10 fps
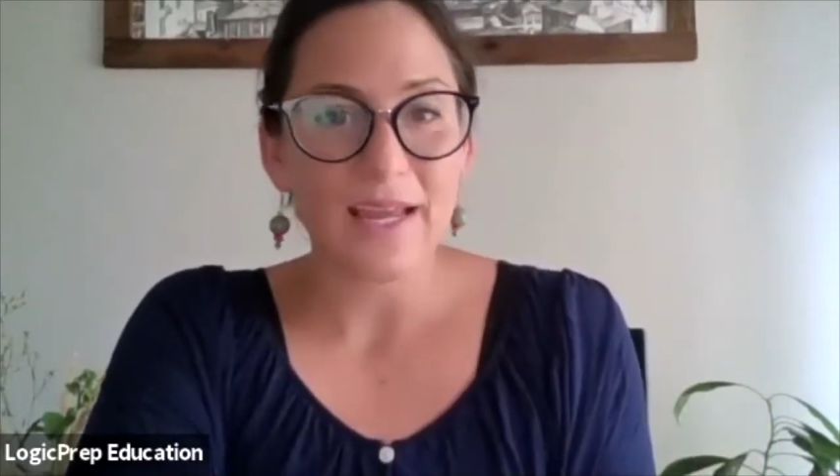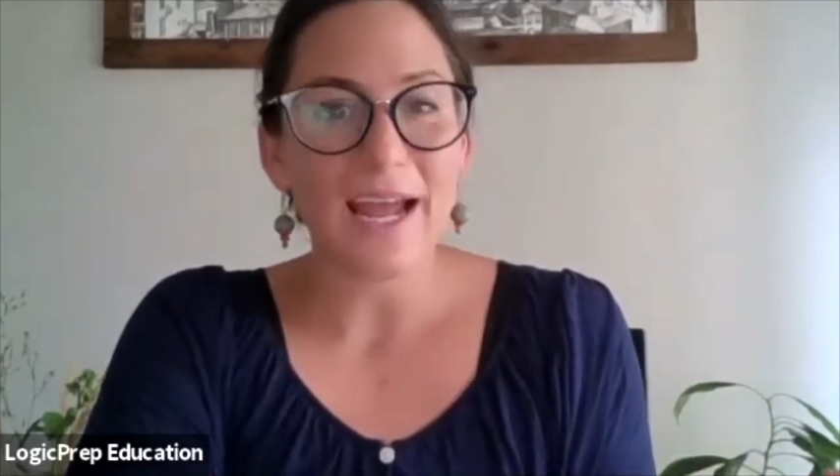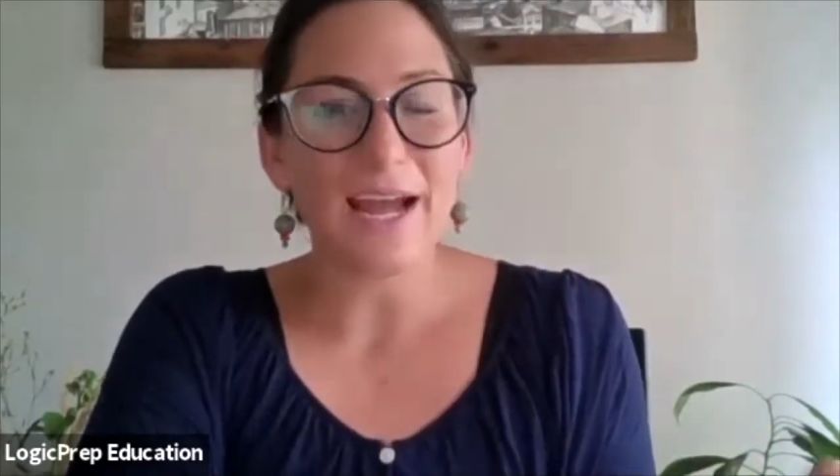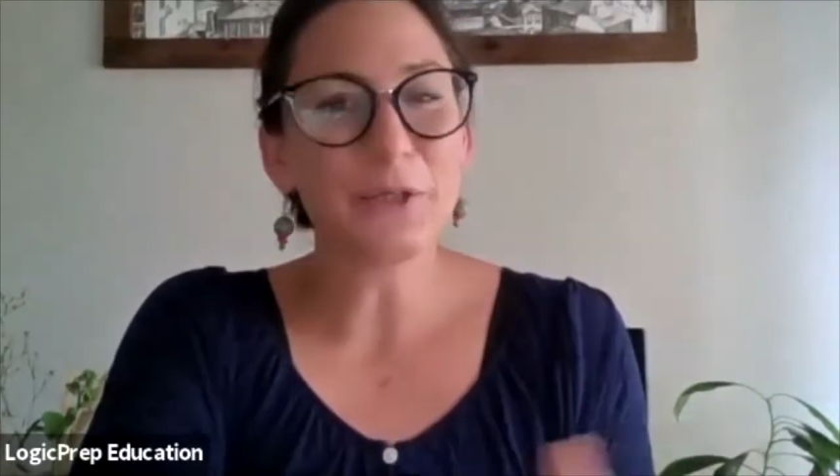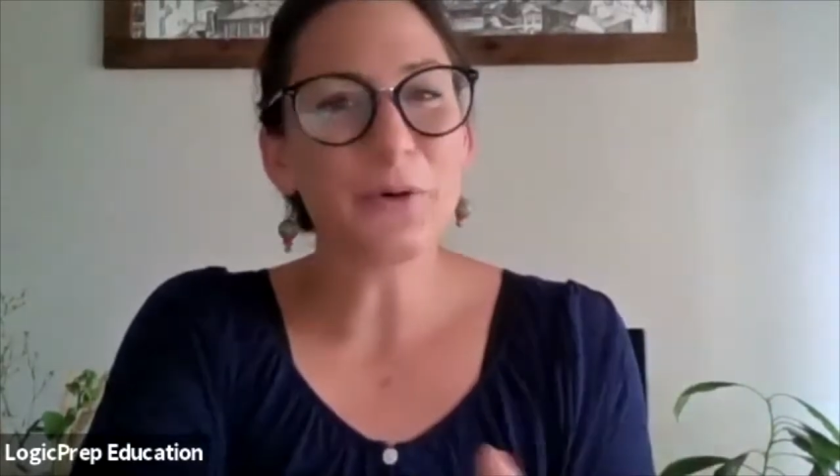
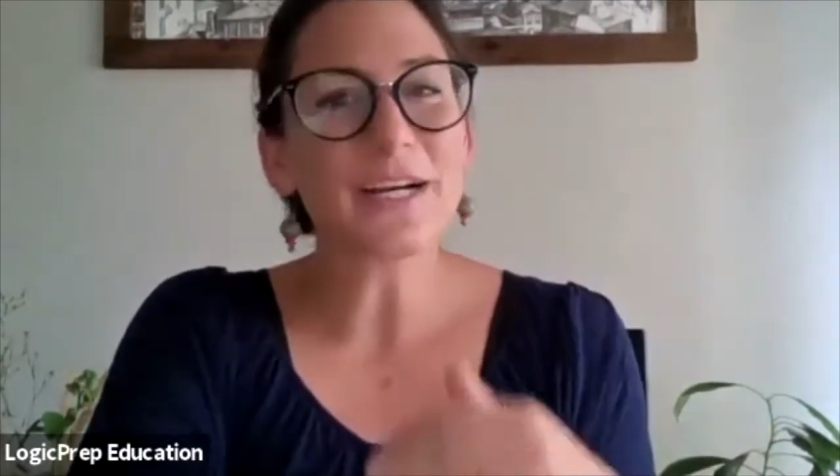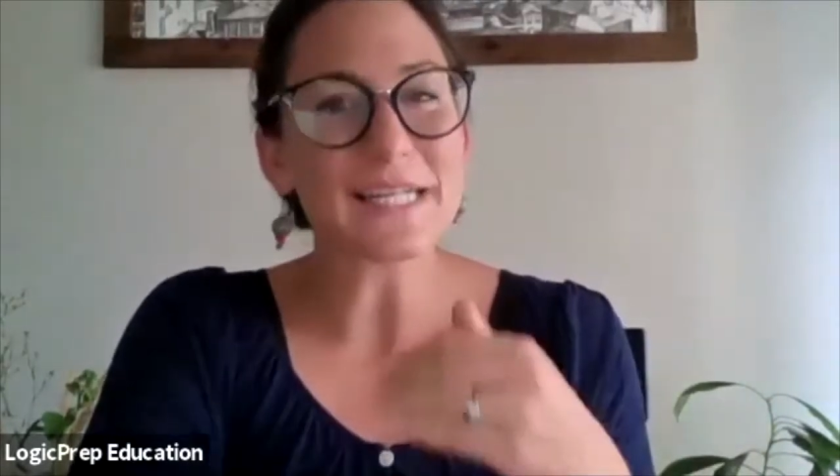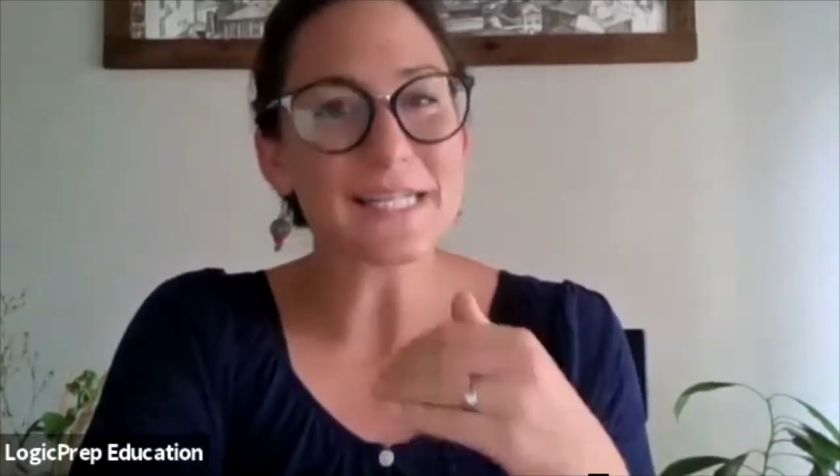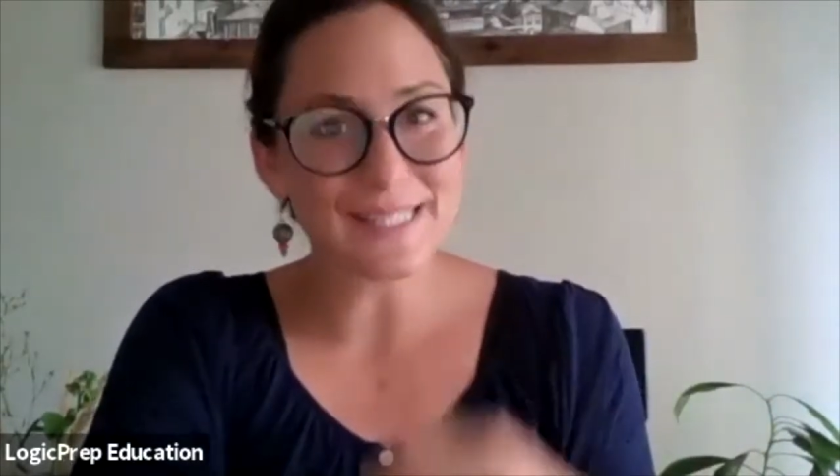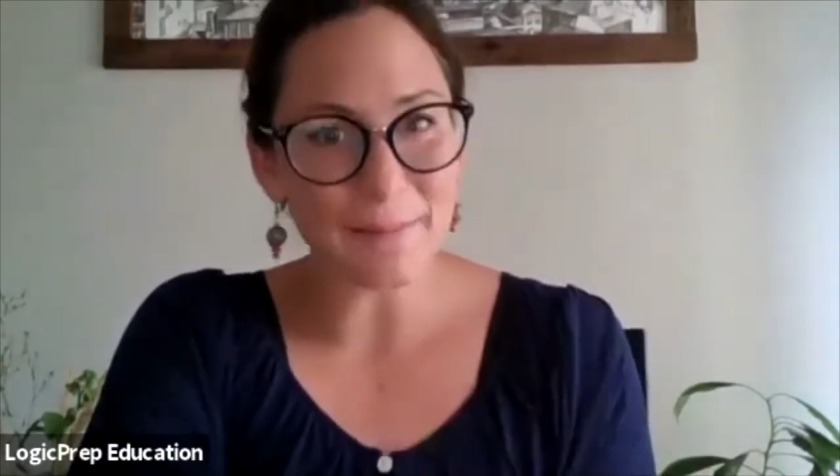and you are
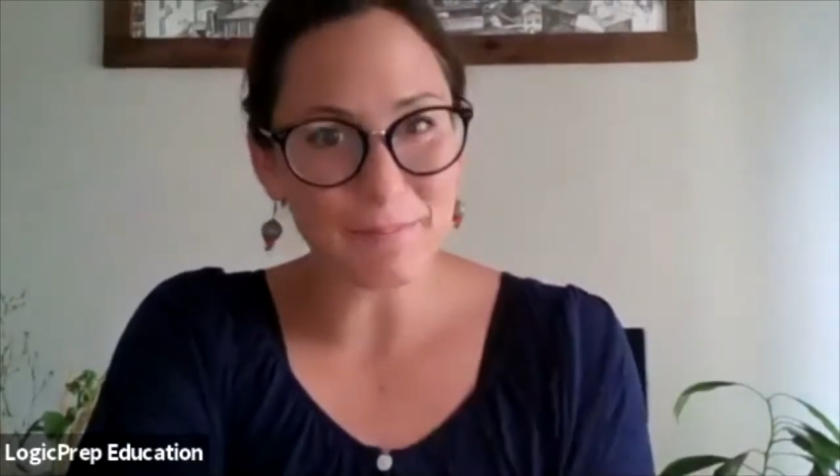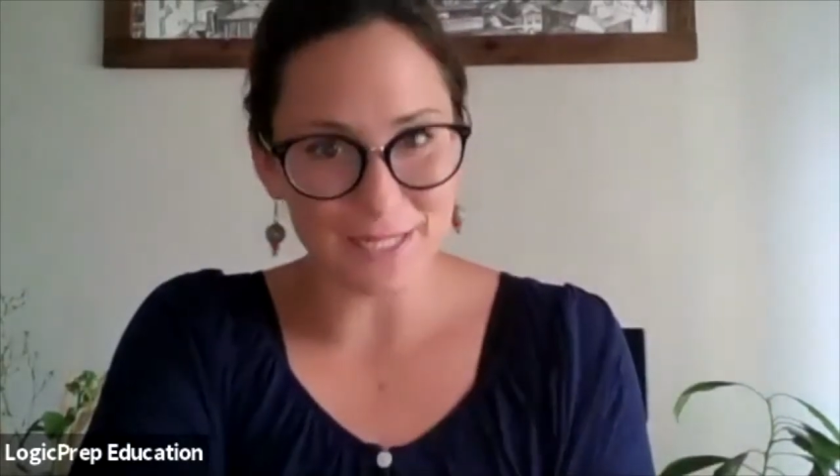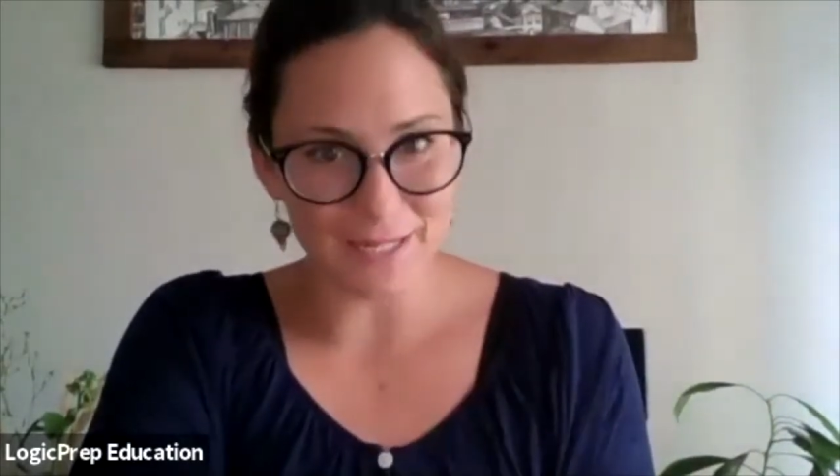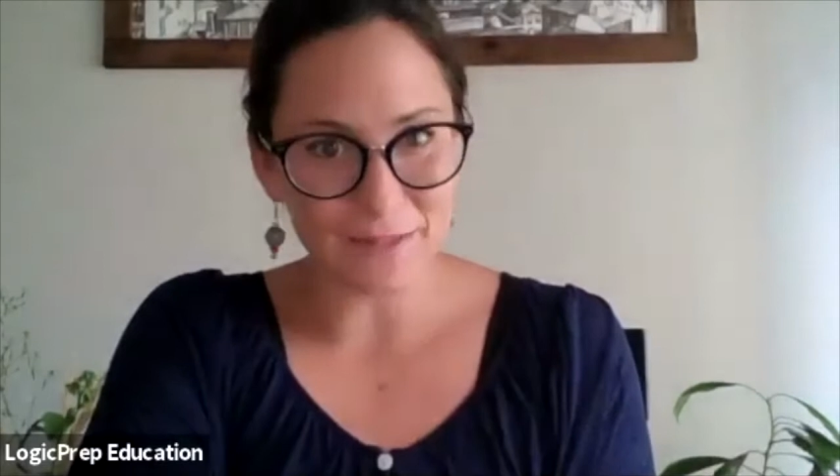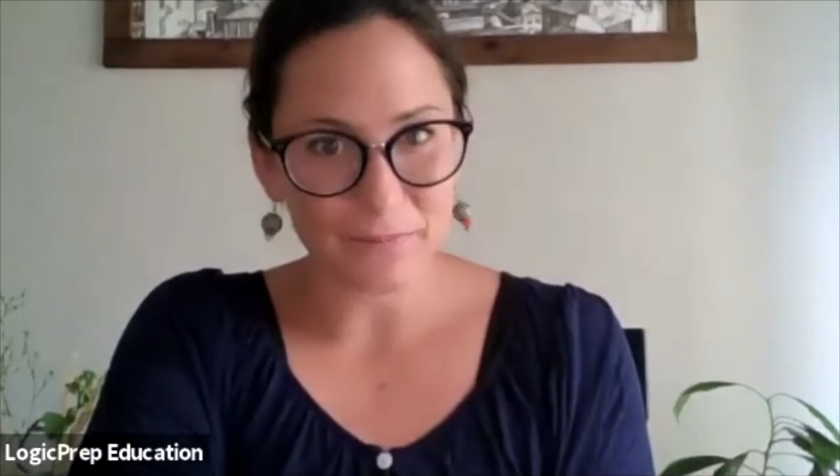
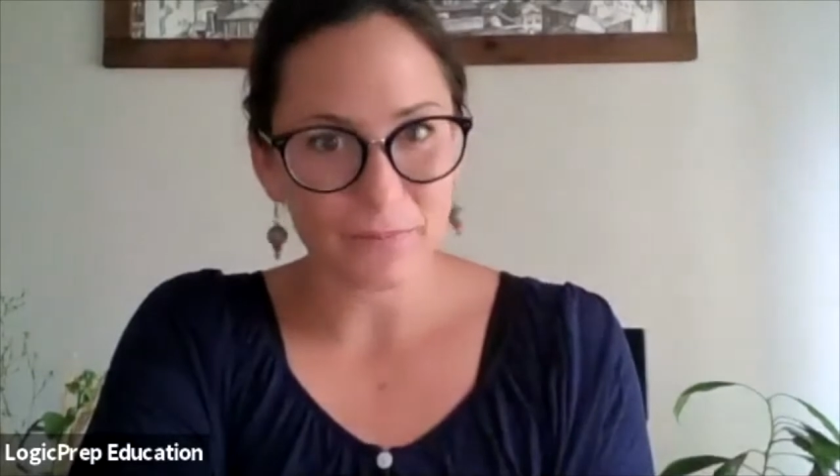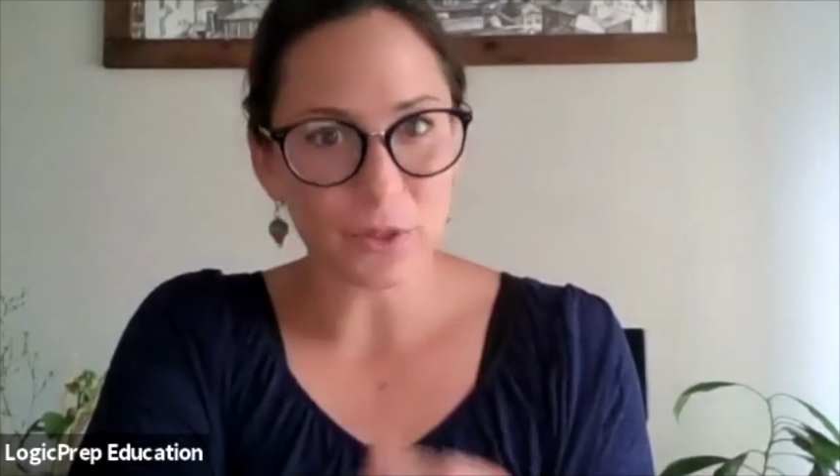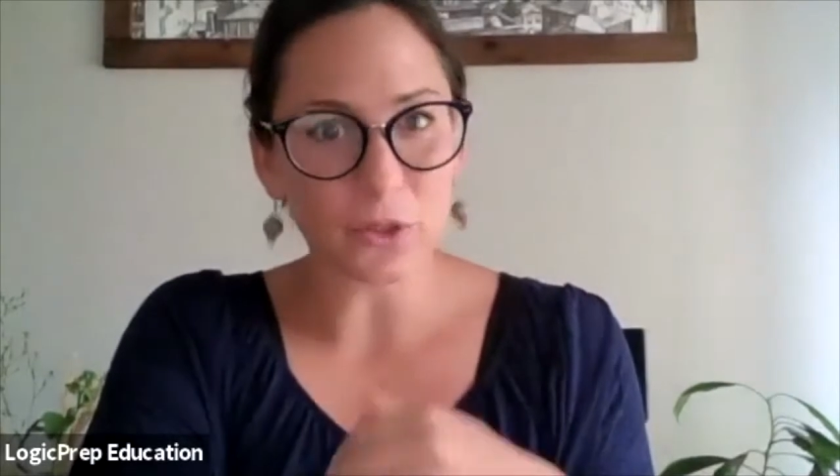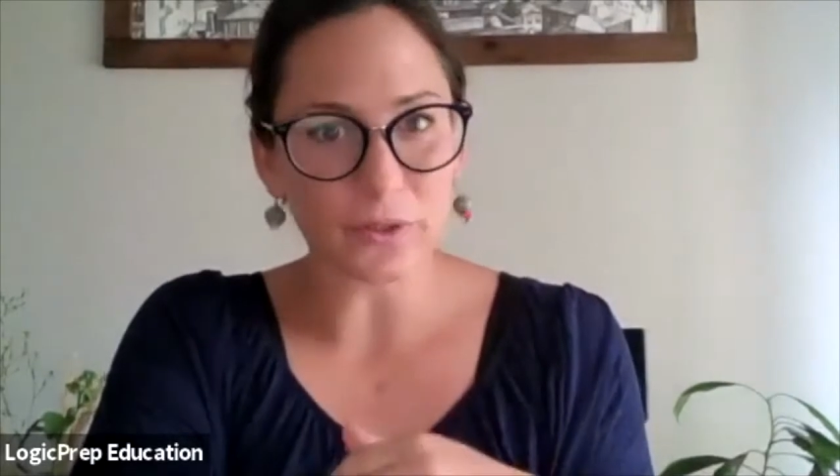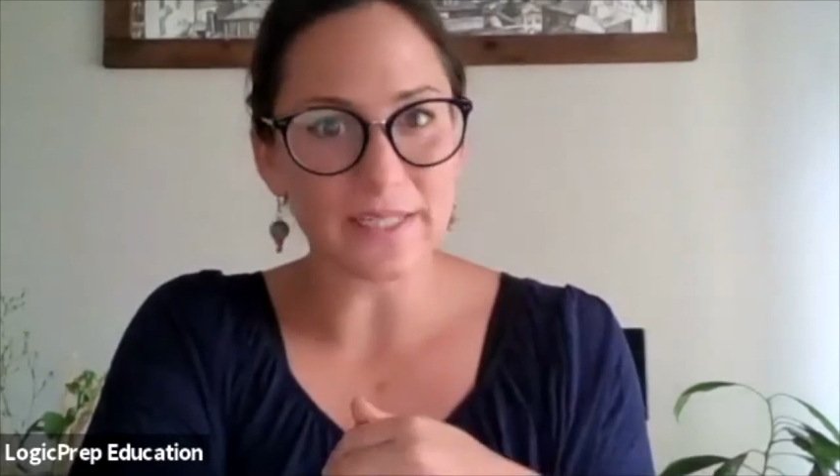accepted
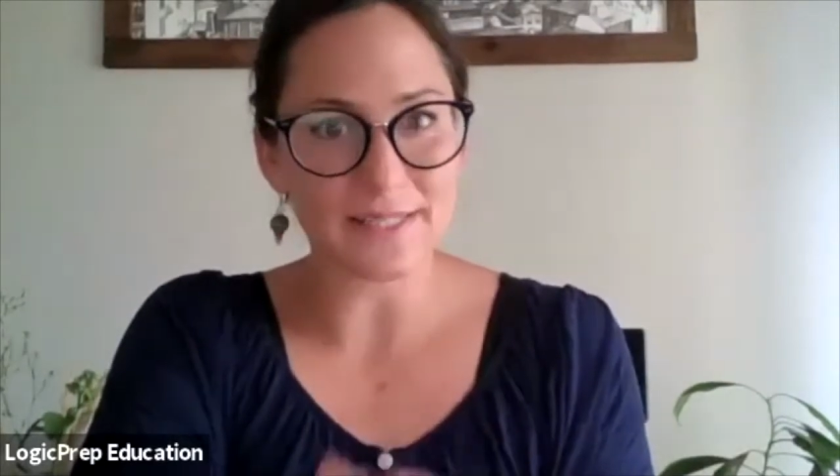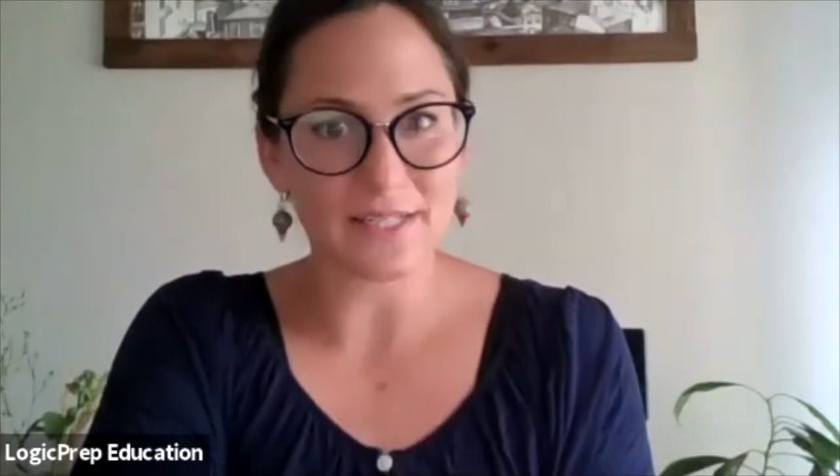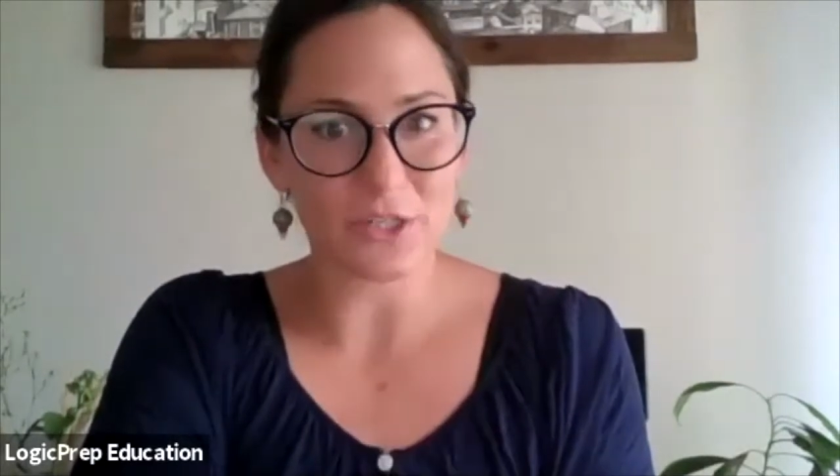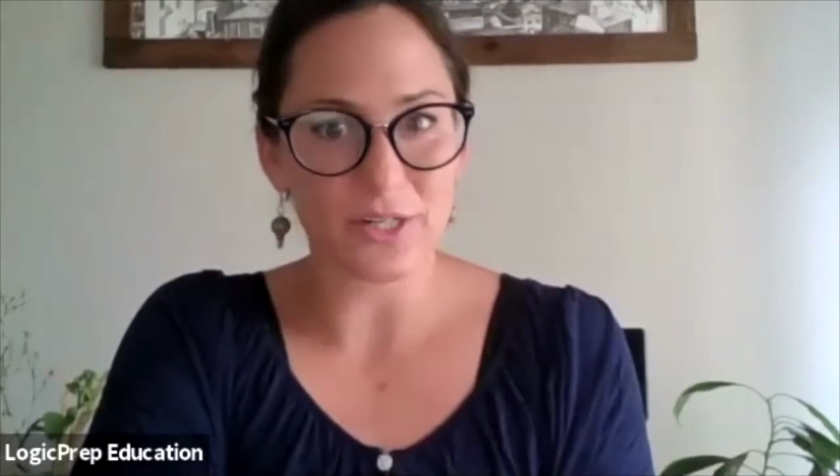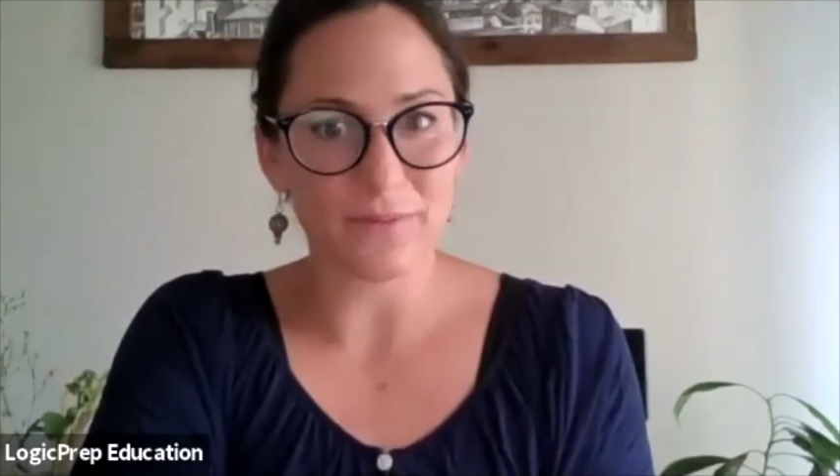early
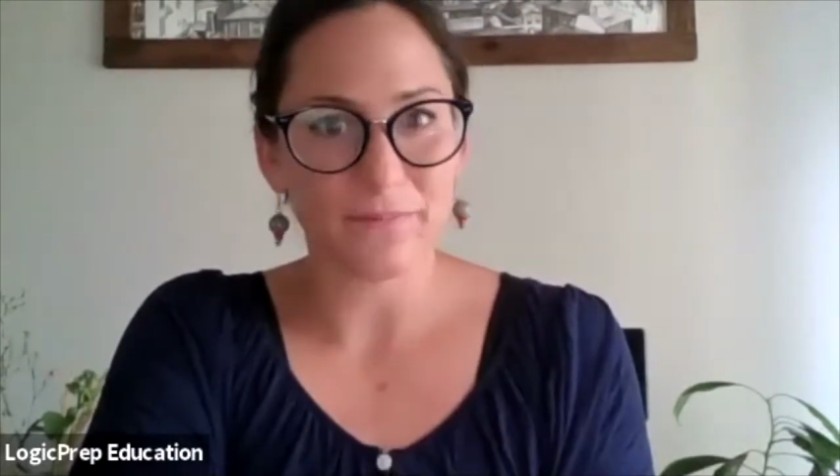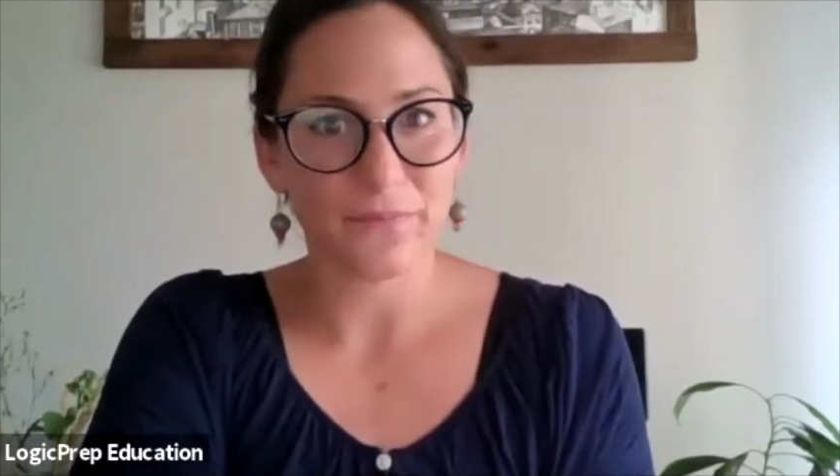decision,